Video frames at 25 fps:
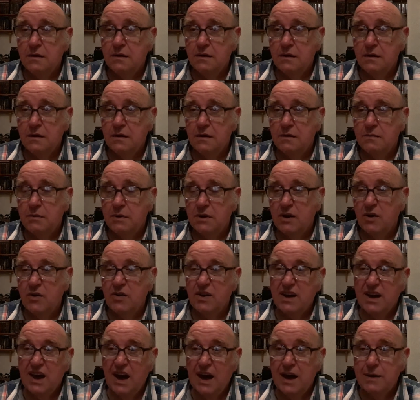I know
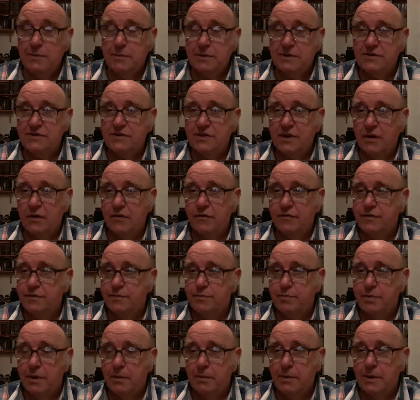the game itself is
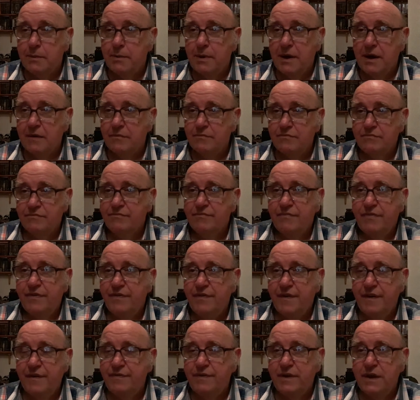probably about
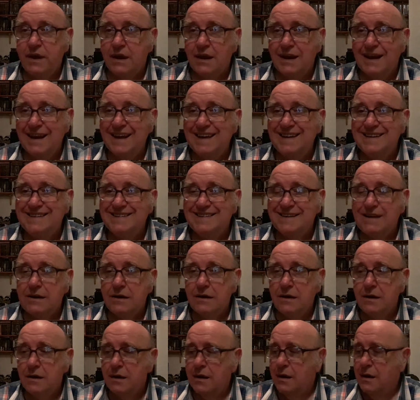50 at least.
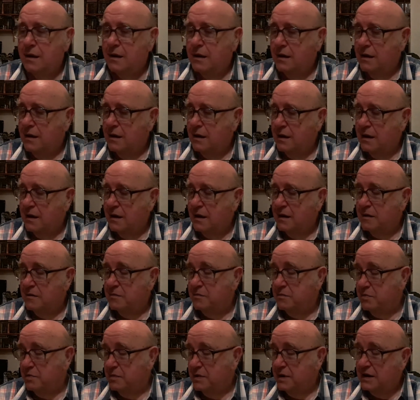
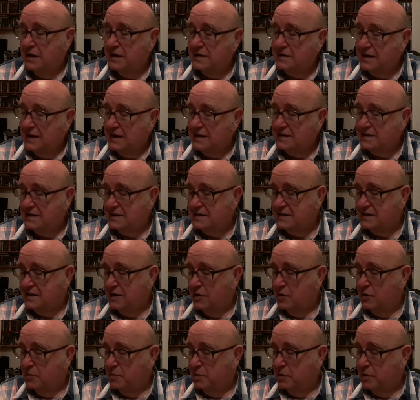But is a
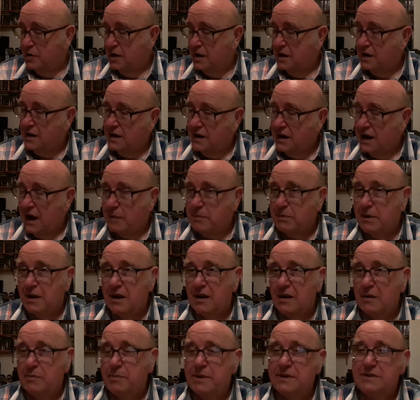Steelbook and a couple of
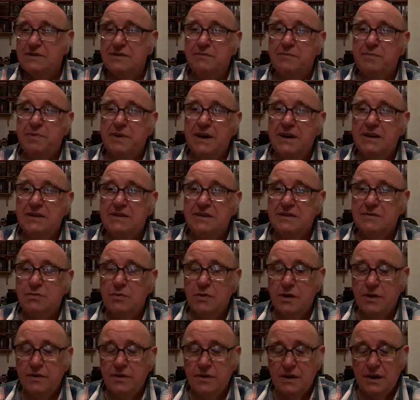little bits and pieces
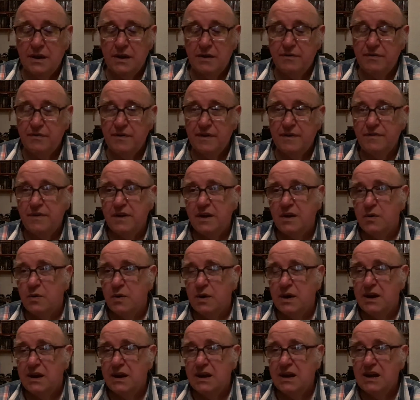worth another
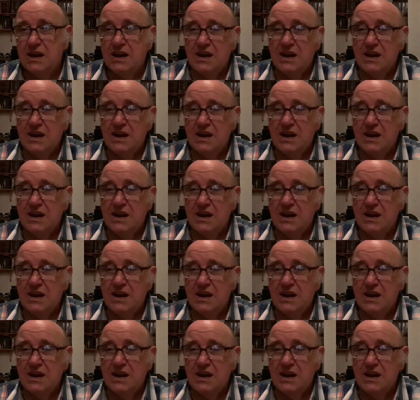£50?